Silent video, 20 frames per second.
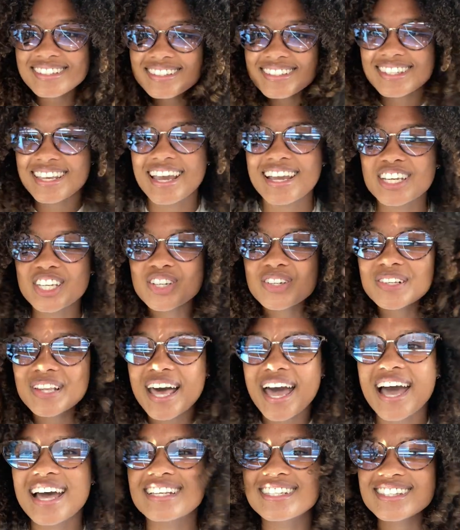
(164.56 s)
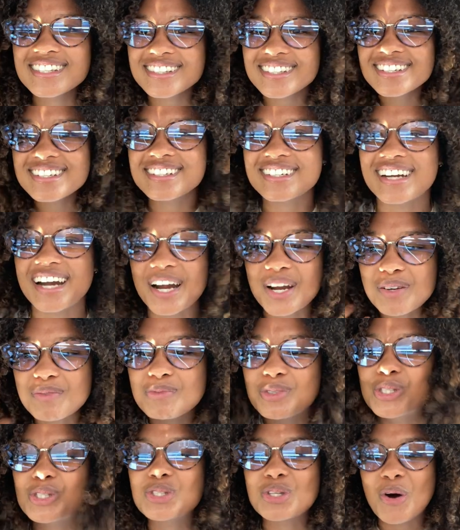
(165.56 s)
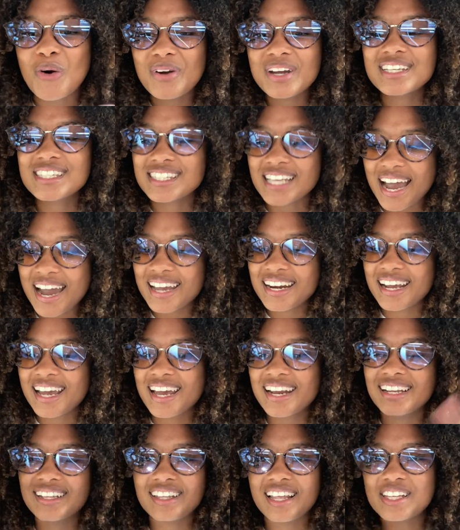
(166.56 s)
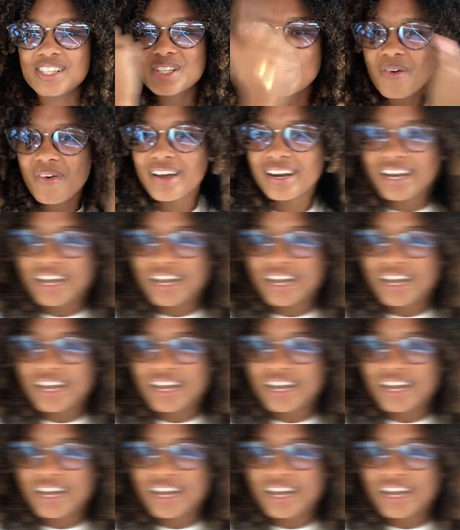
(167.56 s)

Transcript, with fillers: take your last look. I'm so excited. Let's go on